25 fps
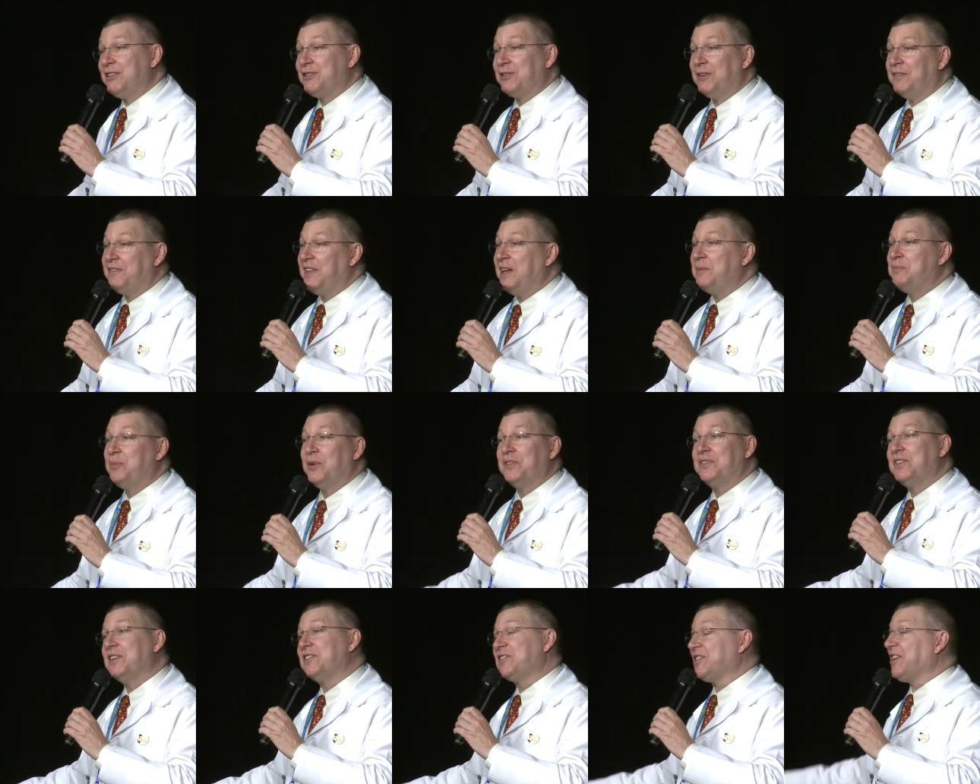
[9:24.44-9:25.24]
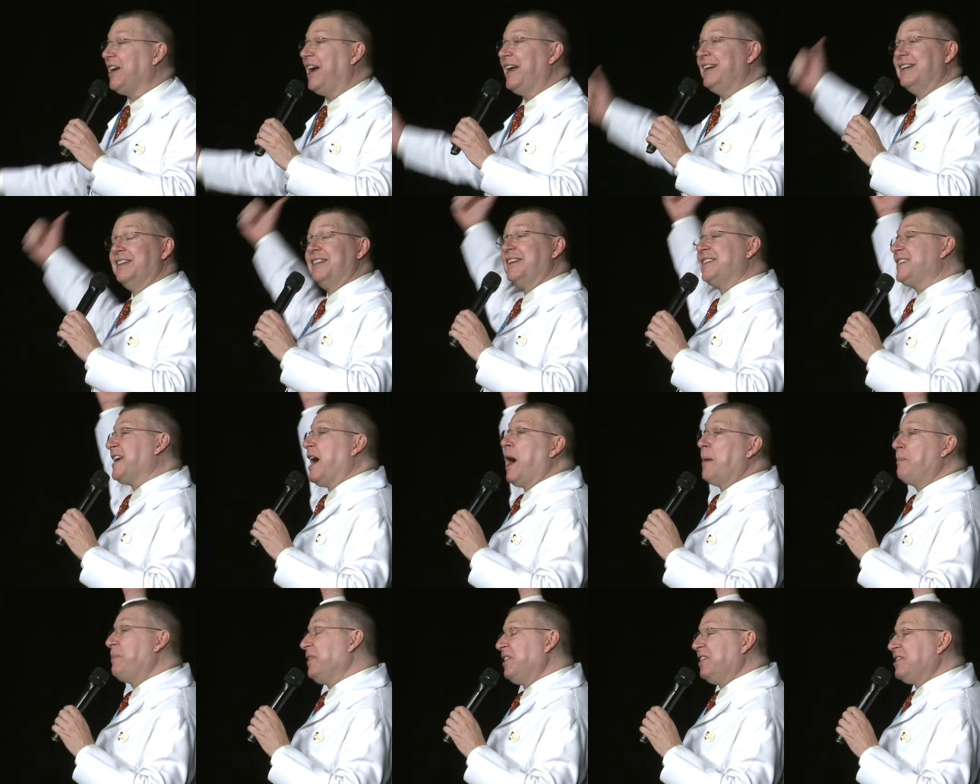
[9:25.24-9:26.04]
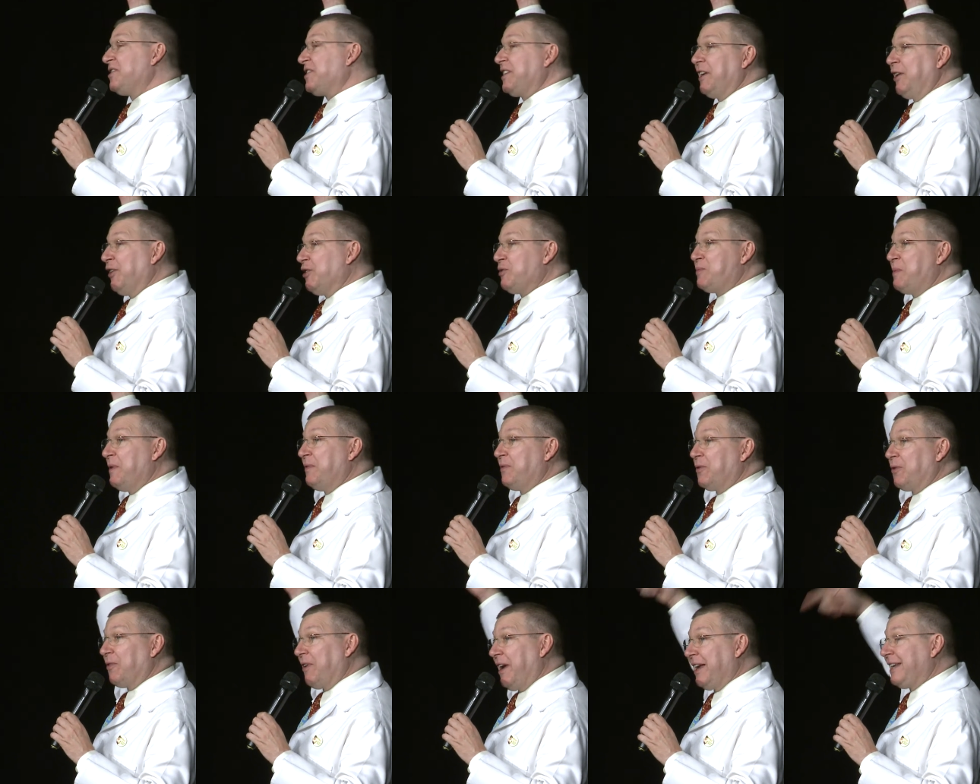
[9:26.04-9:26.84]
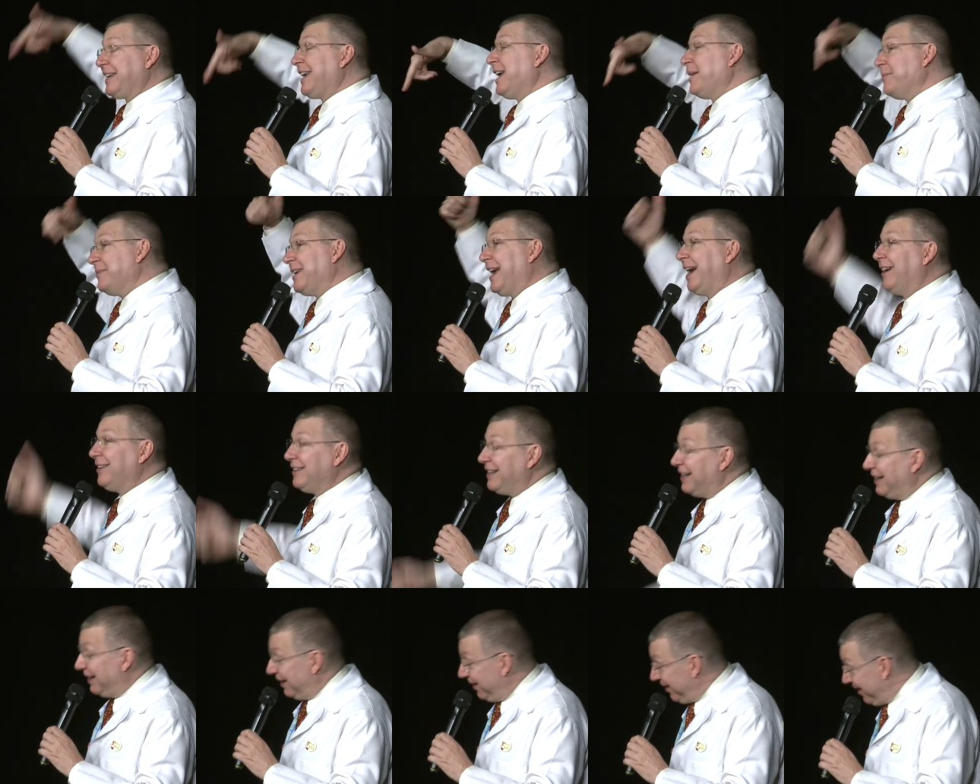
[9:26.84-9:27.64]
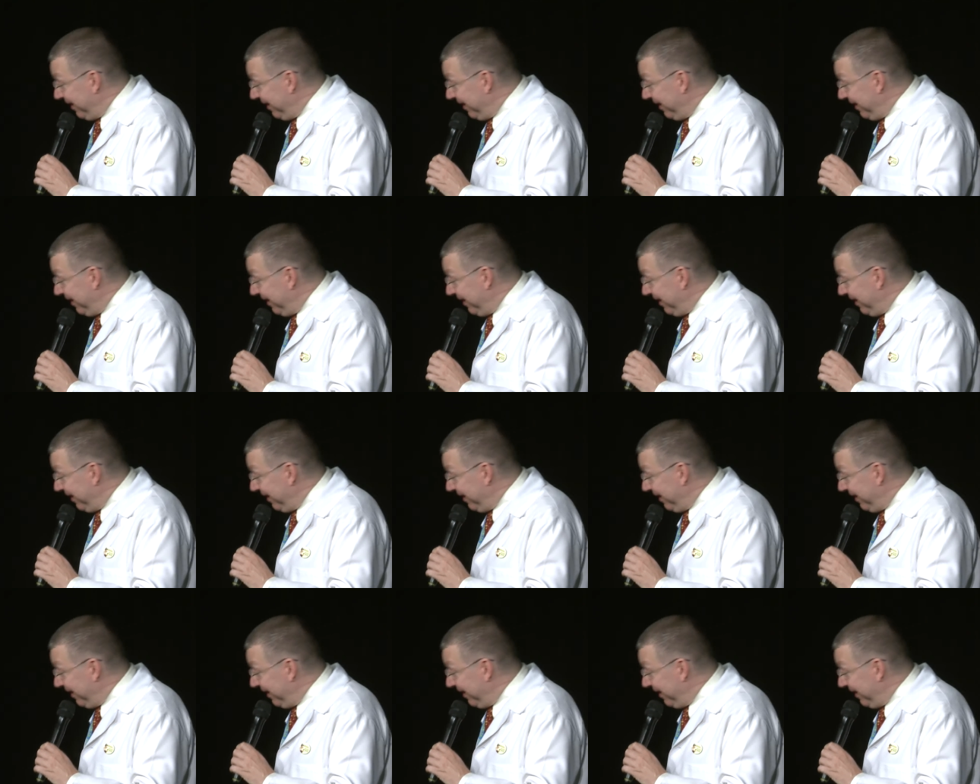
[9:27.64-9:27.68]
if they'd put the sign at the top of the stairs before I came down here.